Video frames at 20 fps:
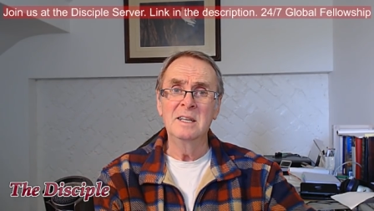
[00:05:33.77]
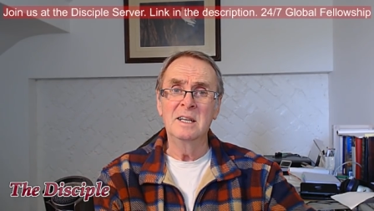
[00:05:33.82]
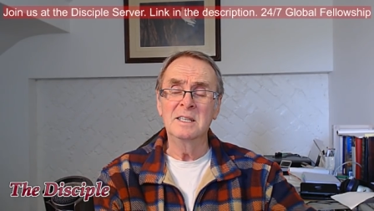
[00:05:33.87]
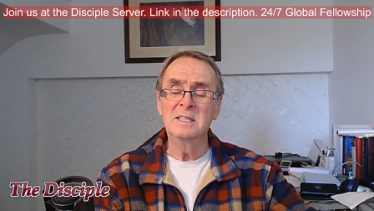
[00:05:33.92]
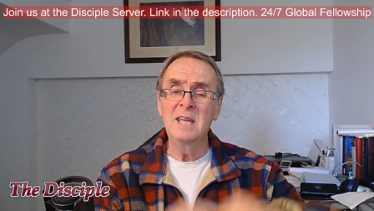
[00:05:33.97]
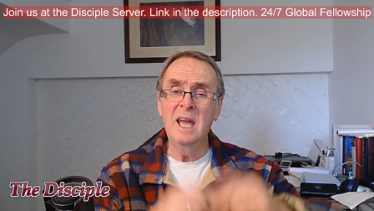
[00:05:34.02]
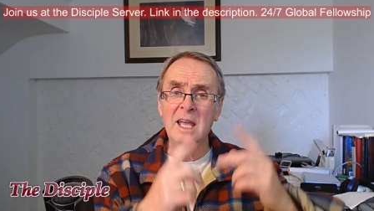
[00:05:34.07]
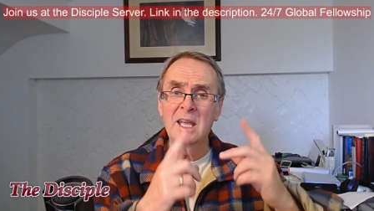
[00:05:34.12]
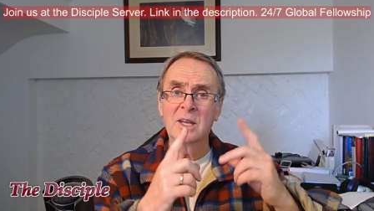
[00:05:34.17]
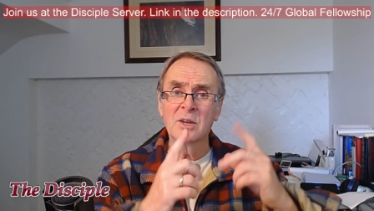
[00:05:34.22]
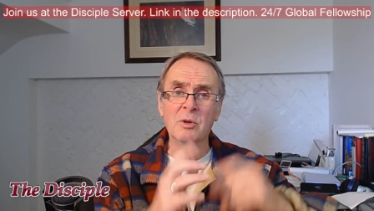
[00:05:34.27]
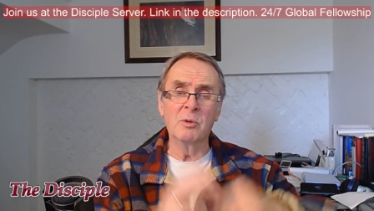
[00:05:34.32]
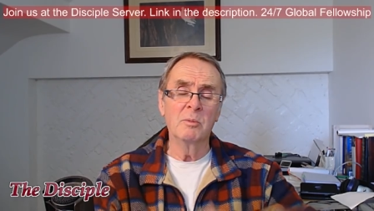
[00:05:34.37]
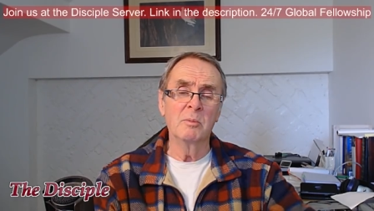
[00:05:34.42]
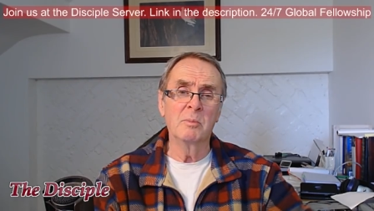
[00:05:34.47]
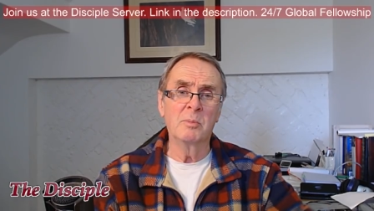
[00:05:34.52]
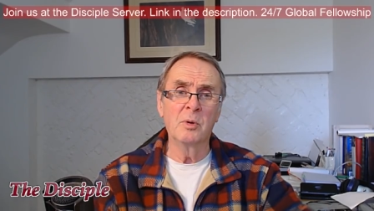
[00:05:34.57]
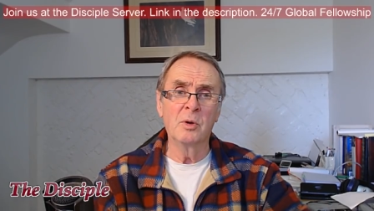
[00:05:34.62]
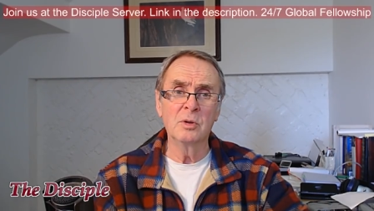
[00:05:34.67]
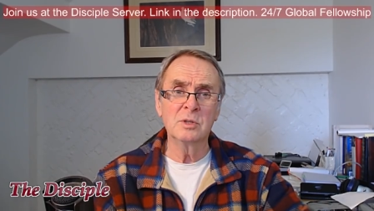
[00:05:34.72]
and taken
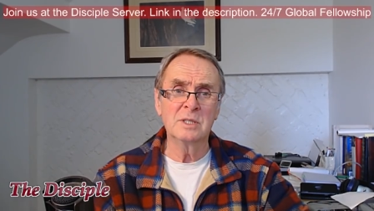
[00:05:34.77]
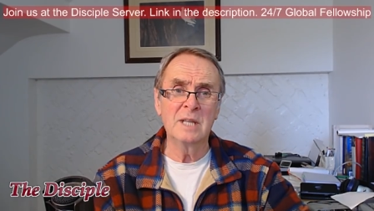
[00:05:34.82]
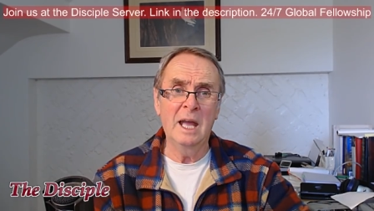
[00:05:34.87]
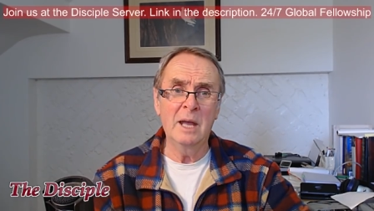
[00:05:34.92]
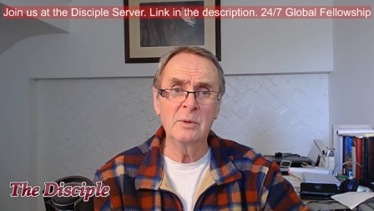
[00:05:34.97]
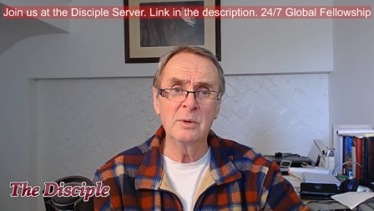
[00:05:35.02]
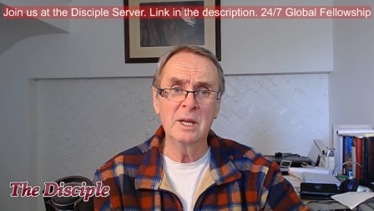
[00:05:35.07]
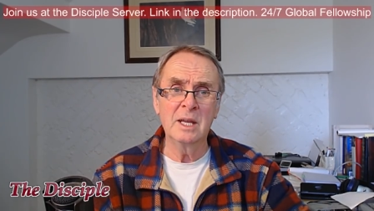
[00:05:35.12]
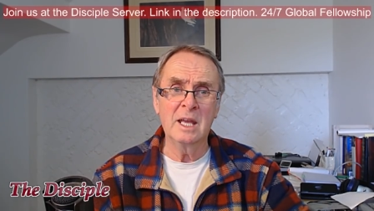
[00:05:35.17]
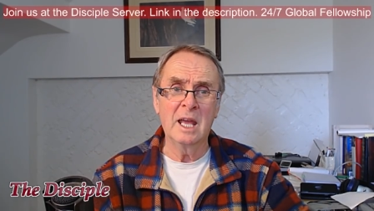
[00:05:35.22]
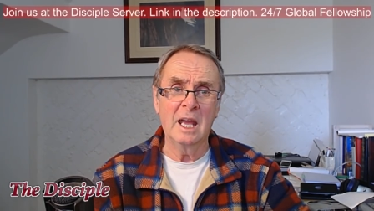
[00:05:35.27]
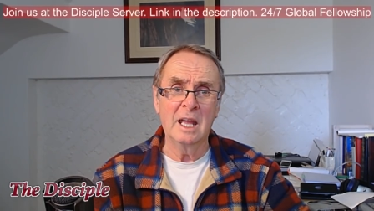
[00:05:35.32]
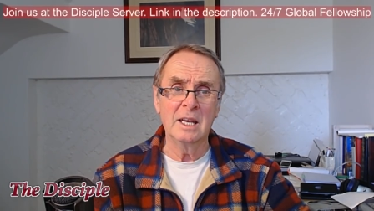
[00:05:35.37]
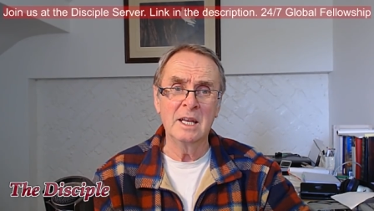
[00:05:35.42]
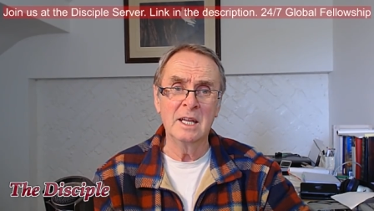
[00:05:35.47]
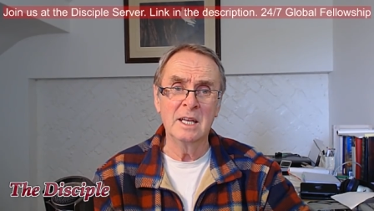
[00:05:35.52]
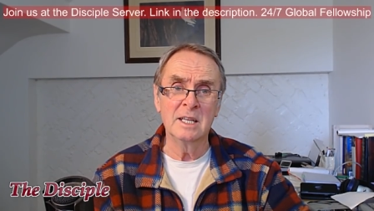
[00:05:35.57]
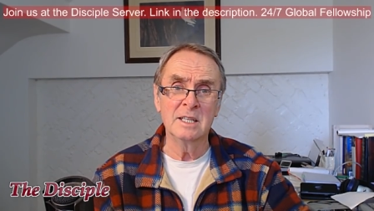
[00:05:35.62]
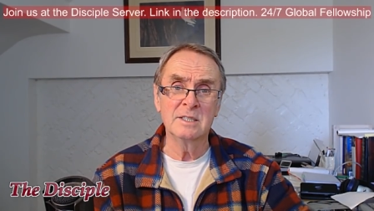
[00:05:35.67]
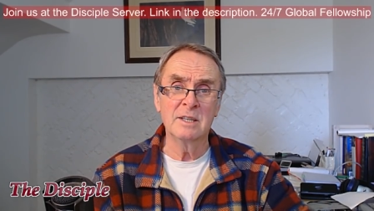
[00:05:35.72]
up and brought down
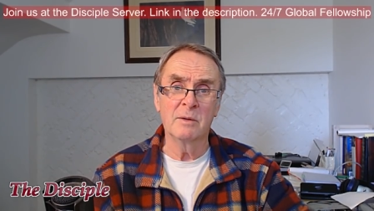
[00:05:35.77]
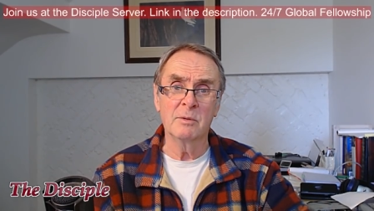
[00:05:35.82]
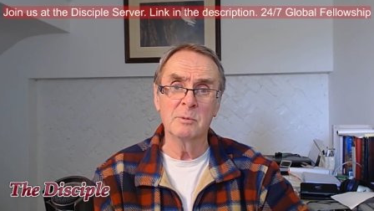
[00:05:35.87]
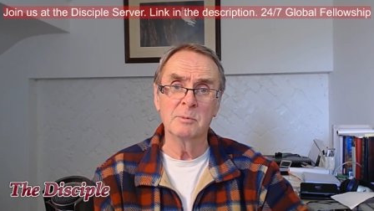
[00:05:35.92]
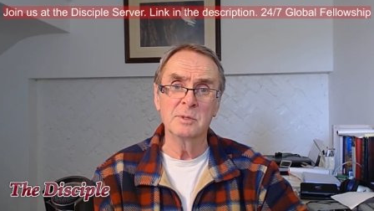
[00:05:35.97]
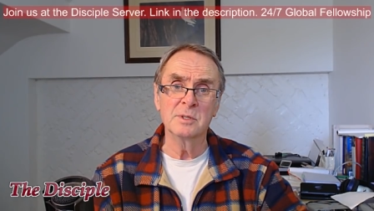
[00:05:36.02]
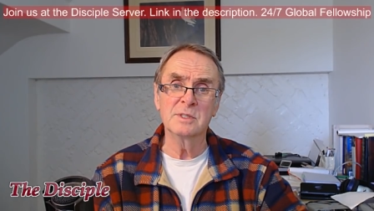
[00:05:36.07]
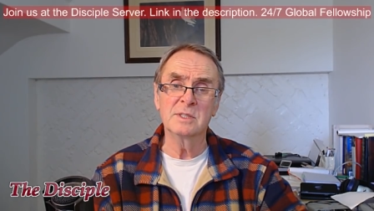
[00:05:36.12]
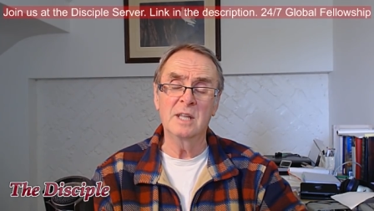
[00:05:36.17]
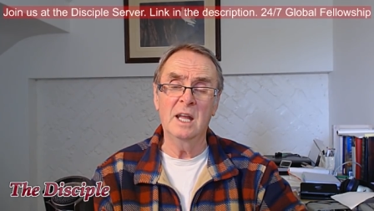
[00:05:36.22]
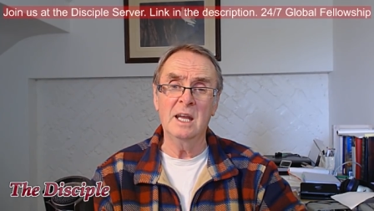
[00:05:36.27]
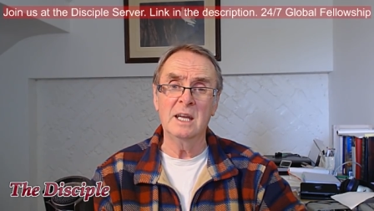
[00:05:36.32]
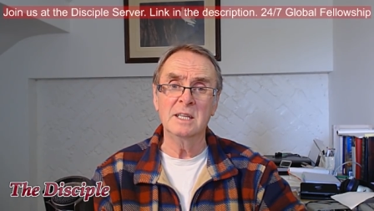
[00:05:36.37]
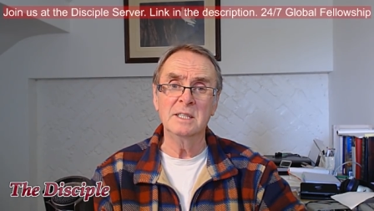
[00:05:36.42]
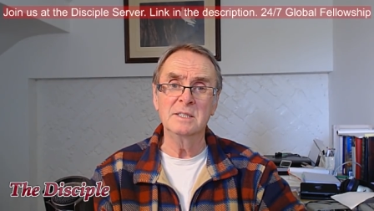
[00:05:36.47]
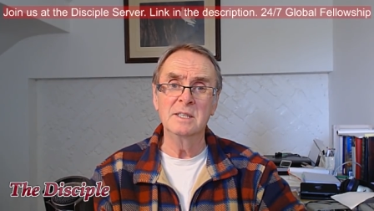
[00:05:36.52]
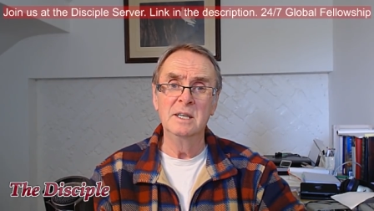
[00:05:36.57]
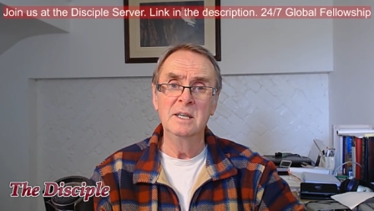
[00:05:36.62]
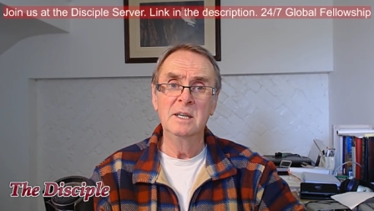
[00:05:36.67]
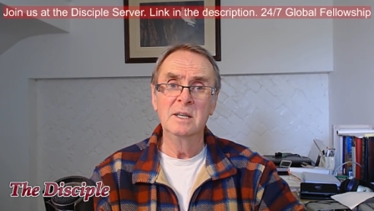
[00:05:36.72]
again in a terrible
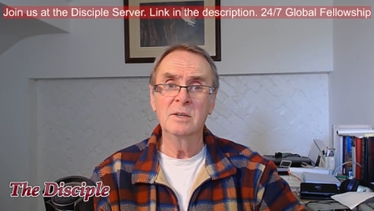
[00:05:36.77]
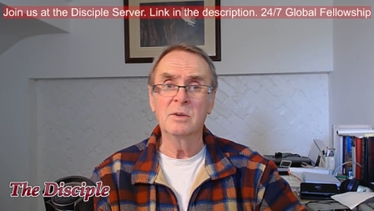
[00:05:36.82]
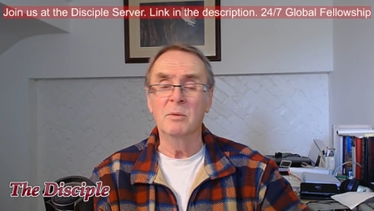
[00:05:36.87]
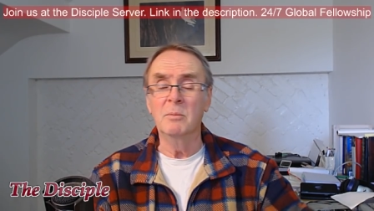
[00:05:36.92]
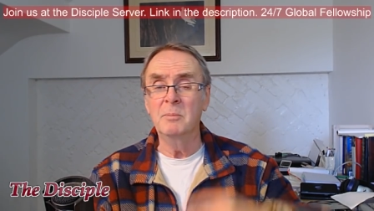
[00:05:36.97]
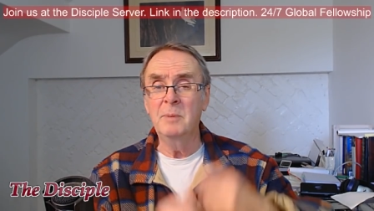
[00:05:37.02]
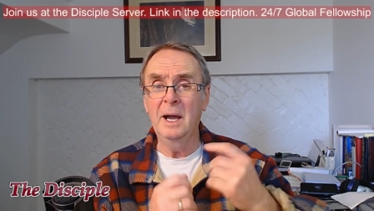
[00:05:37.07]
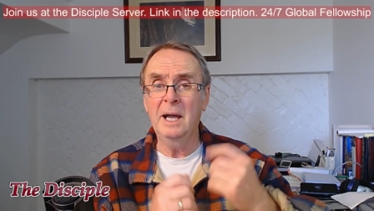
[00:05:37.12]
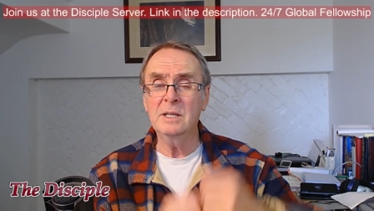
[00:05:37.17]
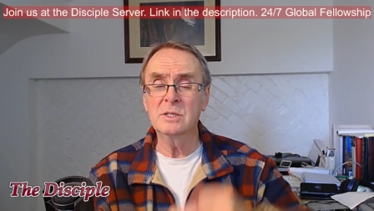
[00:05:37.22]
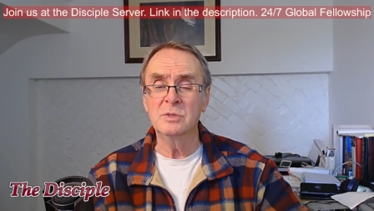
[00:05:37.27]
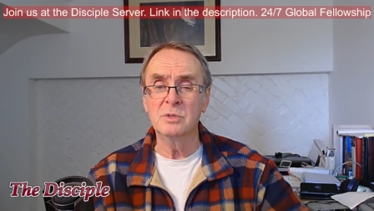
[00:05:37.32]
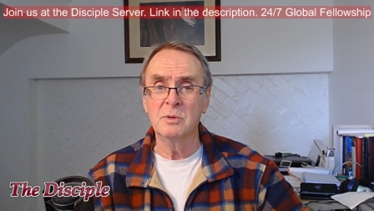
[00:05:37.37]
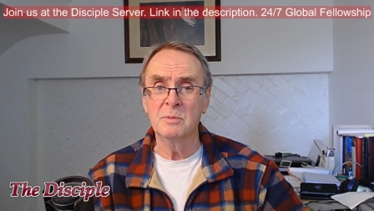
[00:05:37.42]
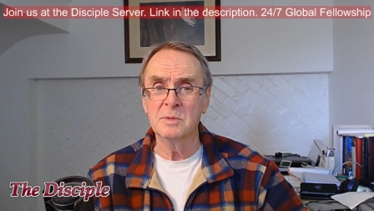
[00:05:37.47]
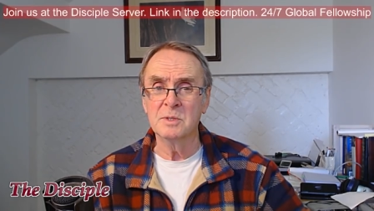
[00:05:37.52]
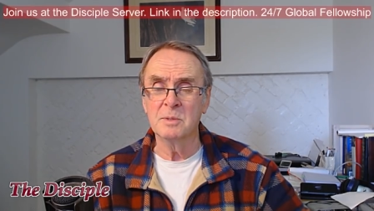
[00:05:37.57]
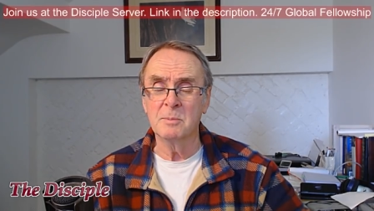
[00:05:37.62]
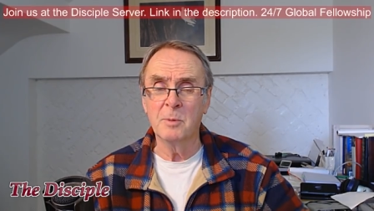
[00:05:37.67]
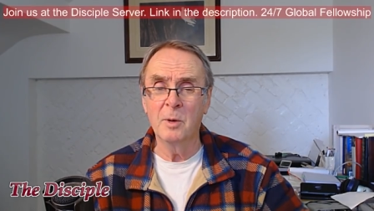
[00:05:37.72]
state, come back
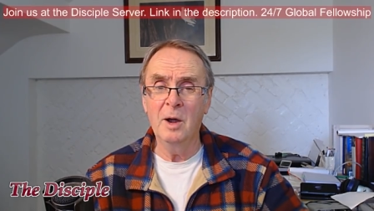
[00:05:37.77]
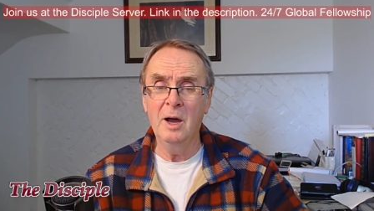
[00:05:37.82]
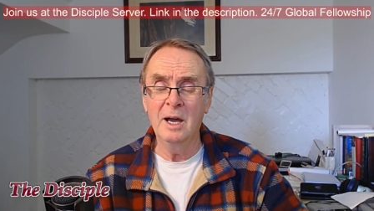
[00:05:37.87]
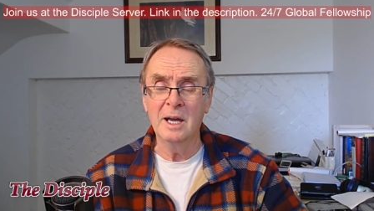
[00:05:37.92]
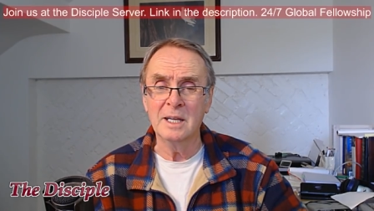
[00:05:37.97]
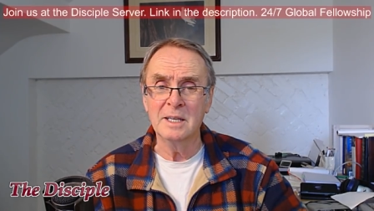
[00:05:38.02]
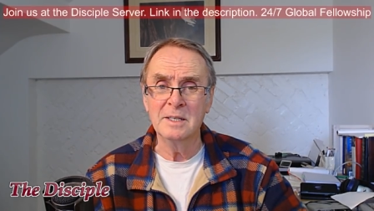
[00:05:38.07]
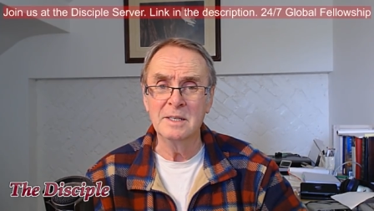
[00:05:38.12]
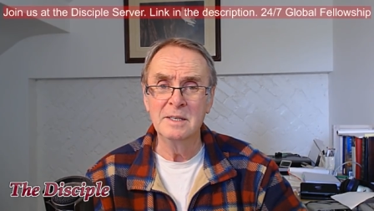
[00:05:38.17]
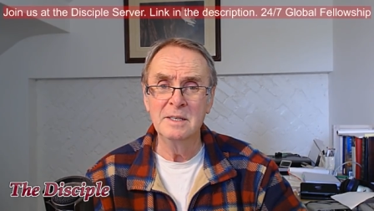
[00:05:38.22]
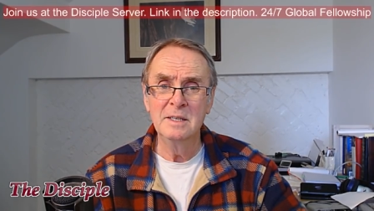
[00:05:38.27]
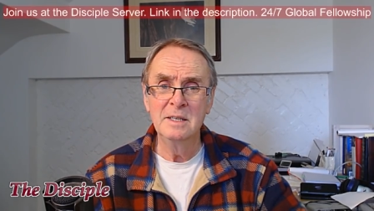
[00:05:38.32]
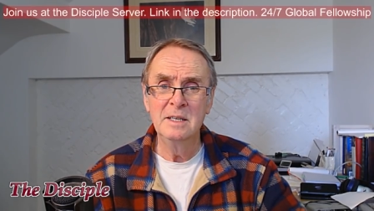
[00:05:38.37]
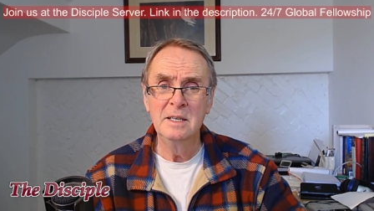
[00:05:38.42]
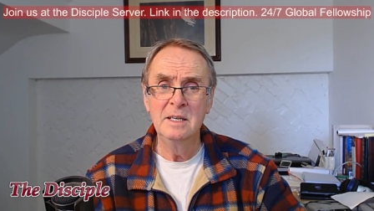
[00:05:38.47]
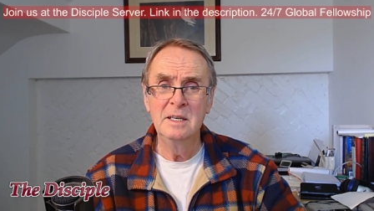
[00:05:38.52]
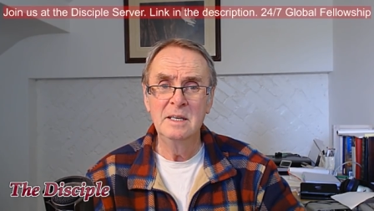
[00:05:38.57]
to him as a bride.